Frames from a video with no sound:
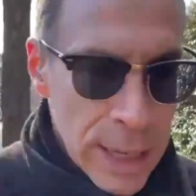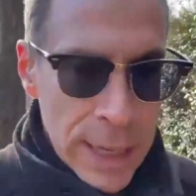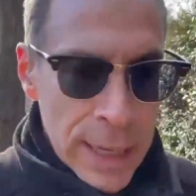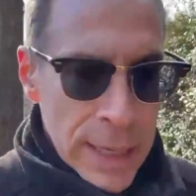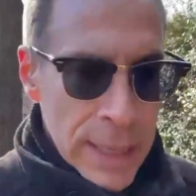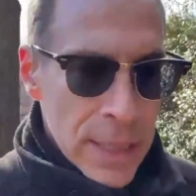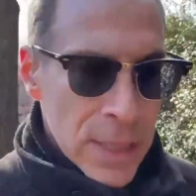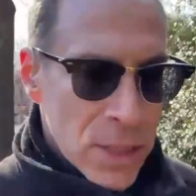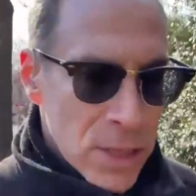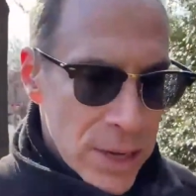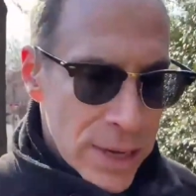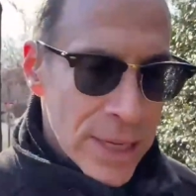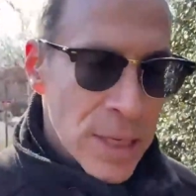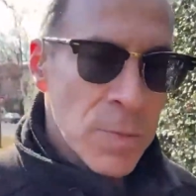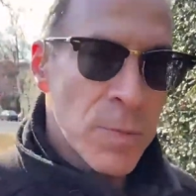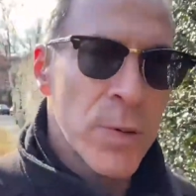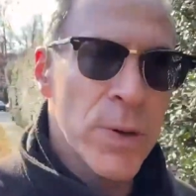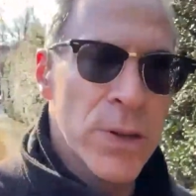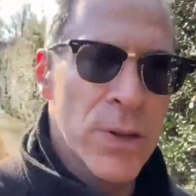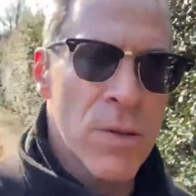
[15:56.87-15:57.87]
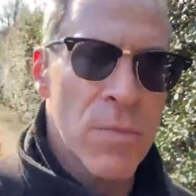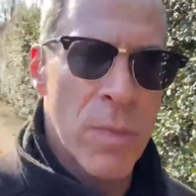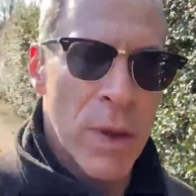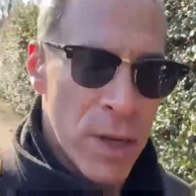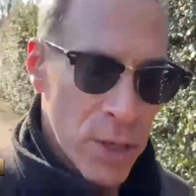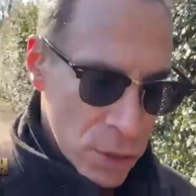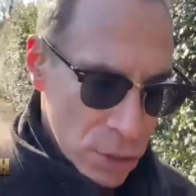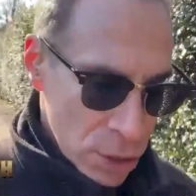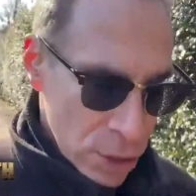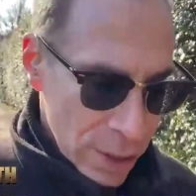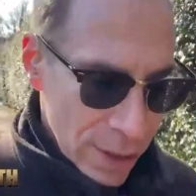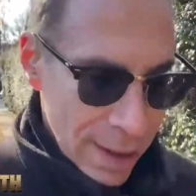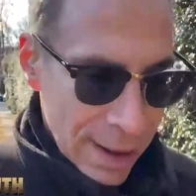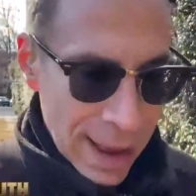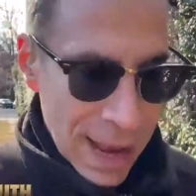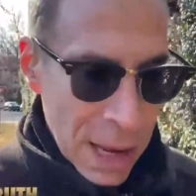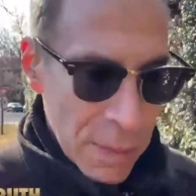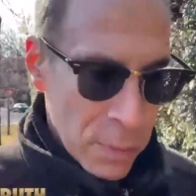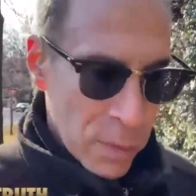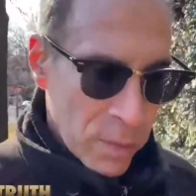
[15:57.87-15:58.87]
He's desperate to mention the
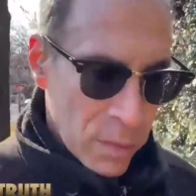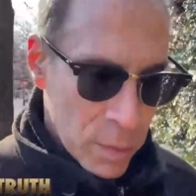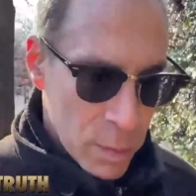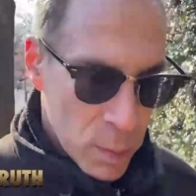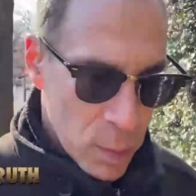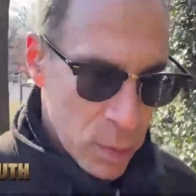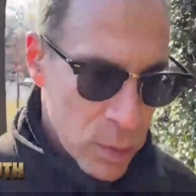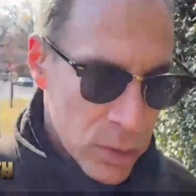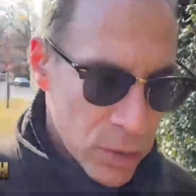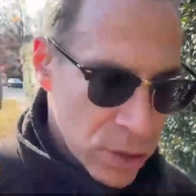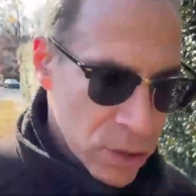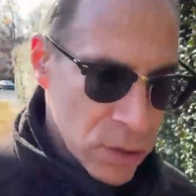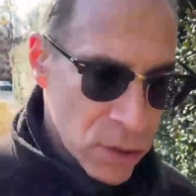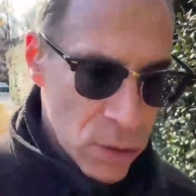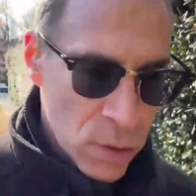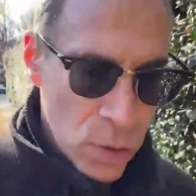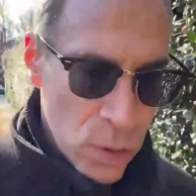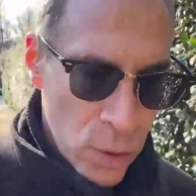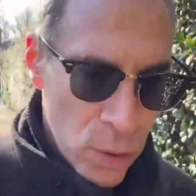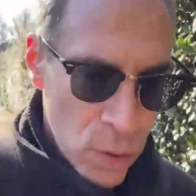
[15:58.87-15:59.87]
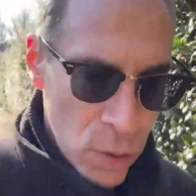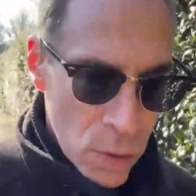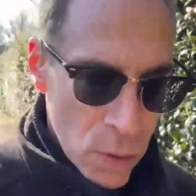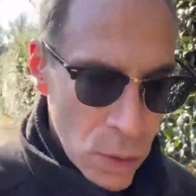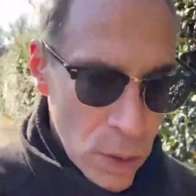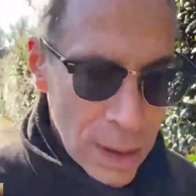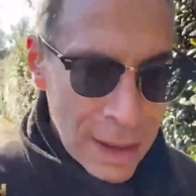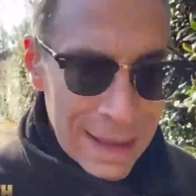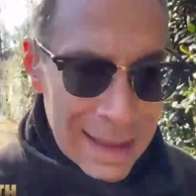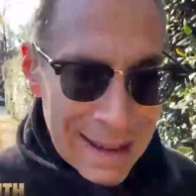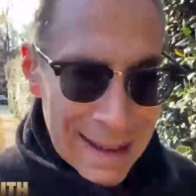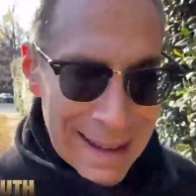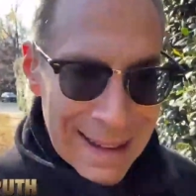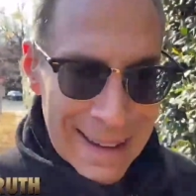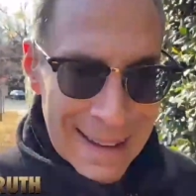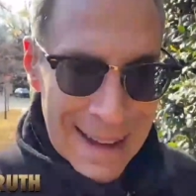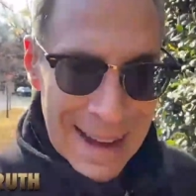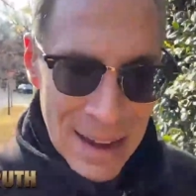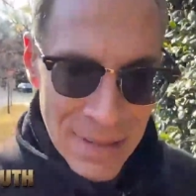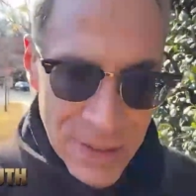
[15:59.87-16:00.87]
name of a person who
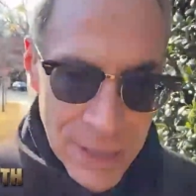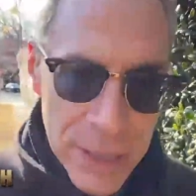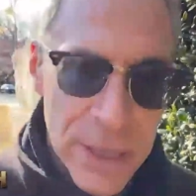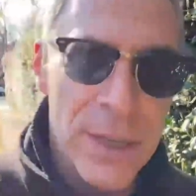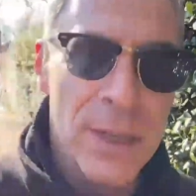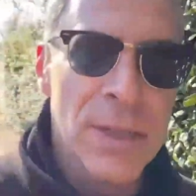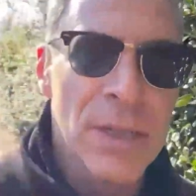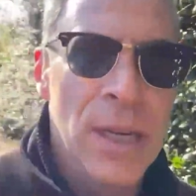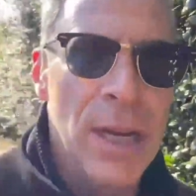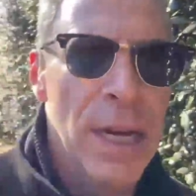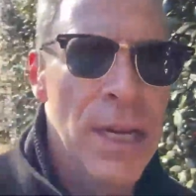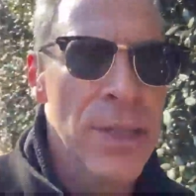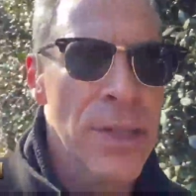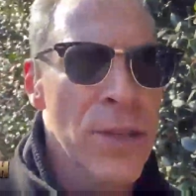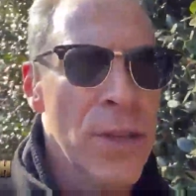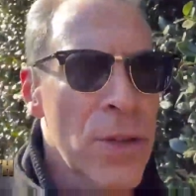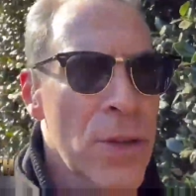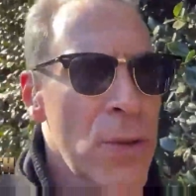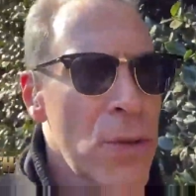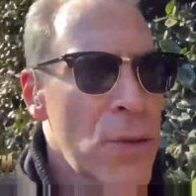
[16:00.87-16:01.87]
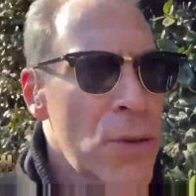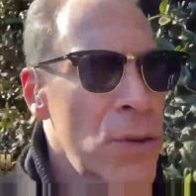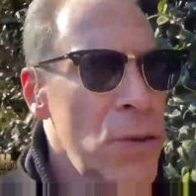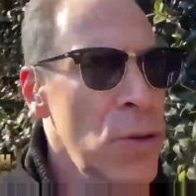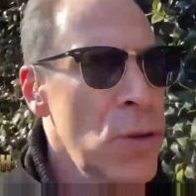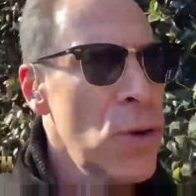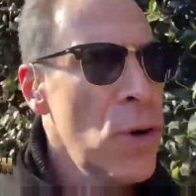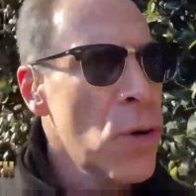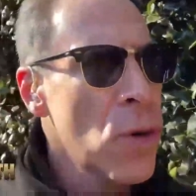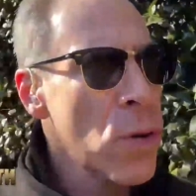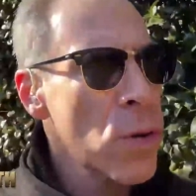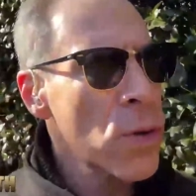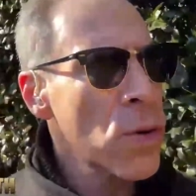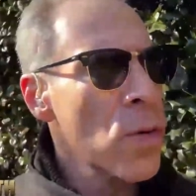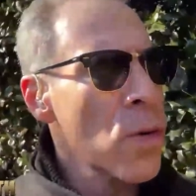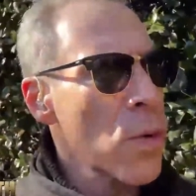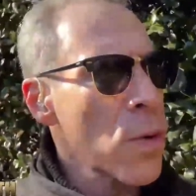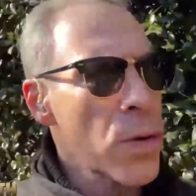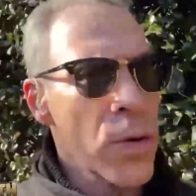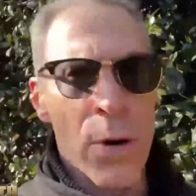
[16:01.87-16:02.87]
I've got an unconstitutional court
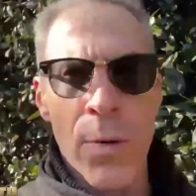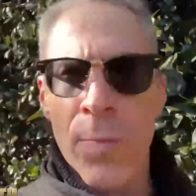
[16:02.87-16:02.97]
order